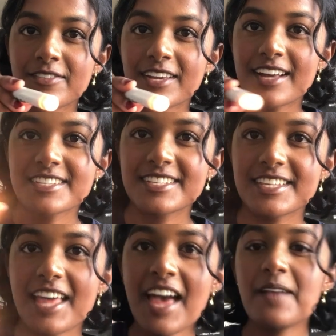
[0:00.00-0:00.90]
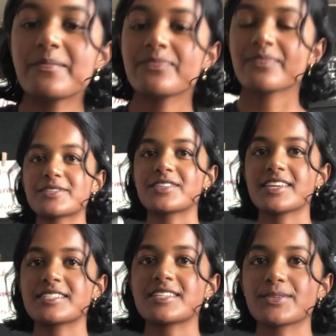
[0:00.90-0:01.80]
you guys can see that. So
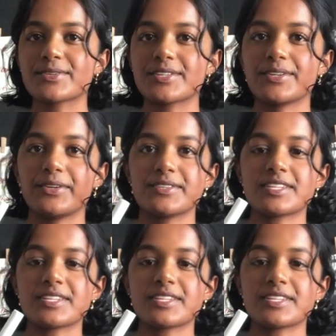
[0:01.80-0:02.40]
this is also used